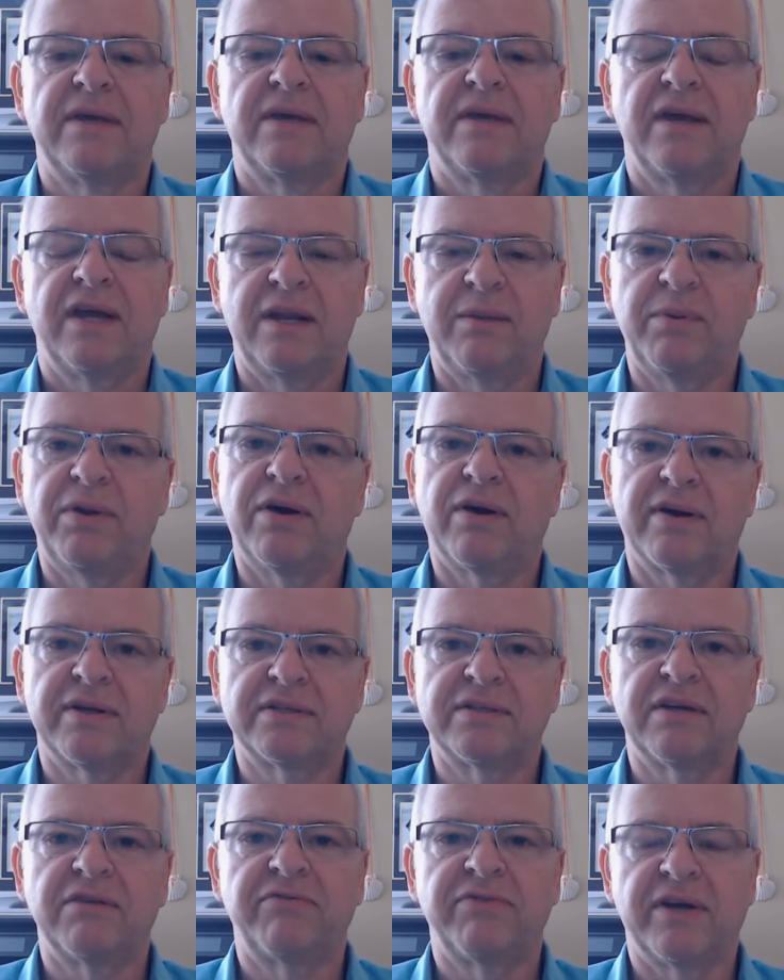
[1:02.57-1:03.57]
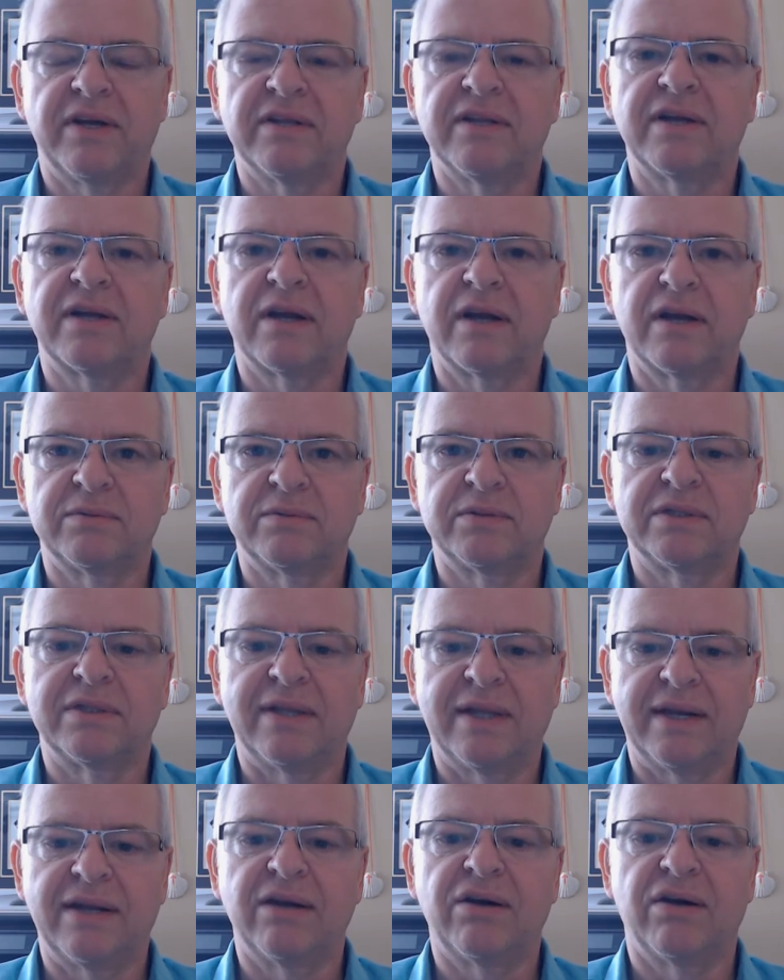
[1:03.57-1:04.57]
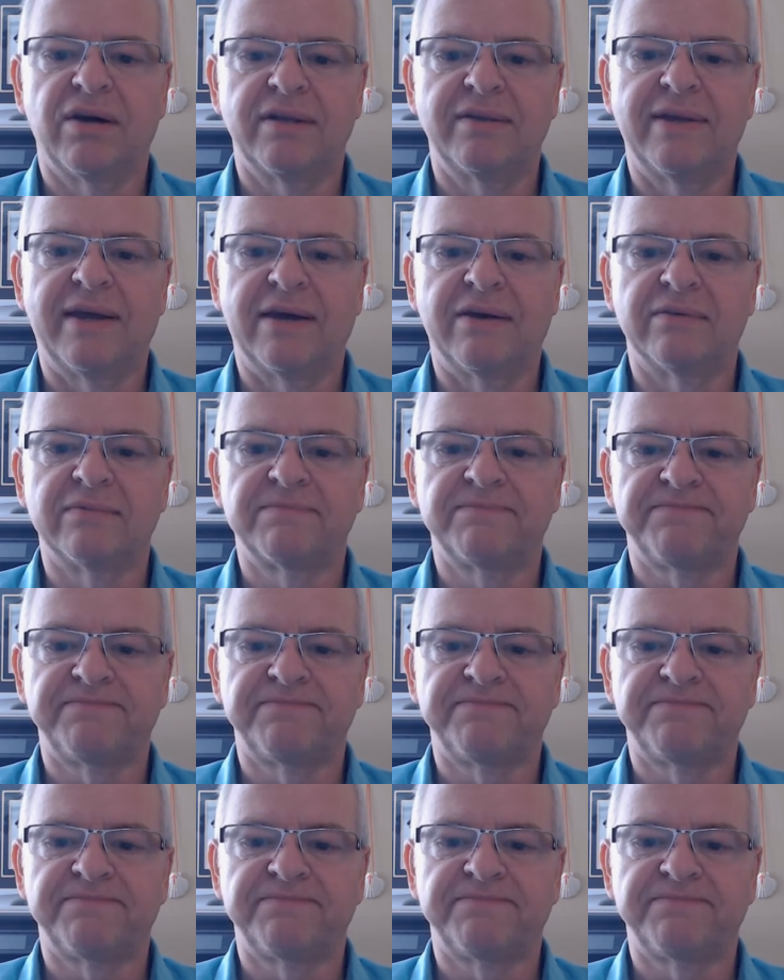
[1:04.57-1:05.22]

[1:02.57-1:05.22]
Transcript: And to be honest, I felt like I letting God down.